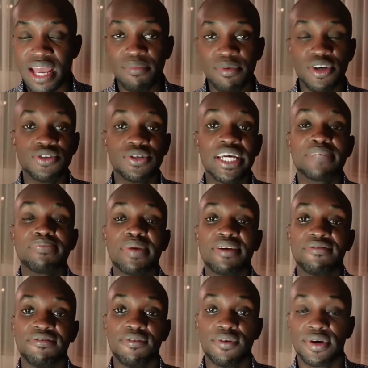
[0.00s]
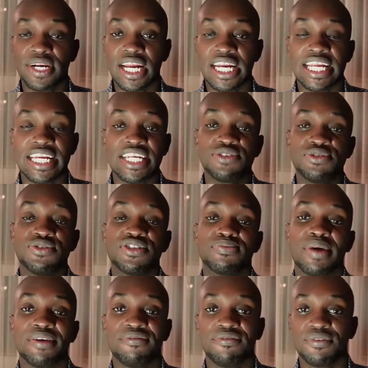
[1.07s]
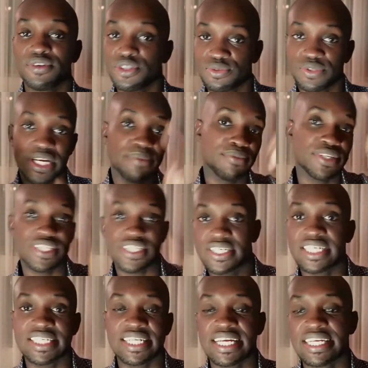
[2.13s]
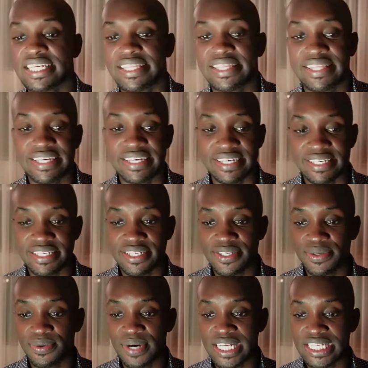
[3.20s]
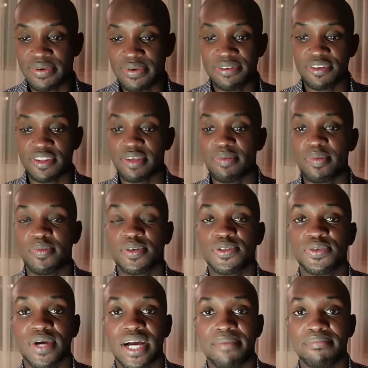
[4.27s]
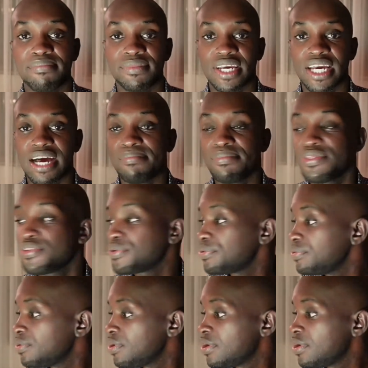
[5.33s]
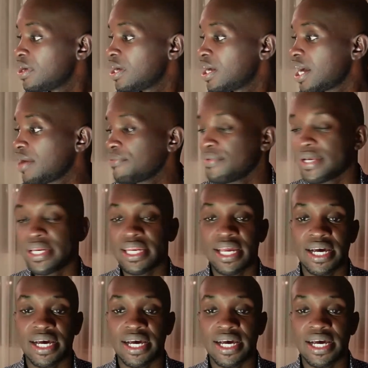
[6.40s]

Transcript: to get my phone and I need to use my phone to demonstrate certain things. So as I wait for the people to come through, I will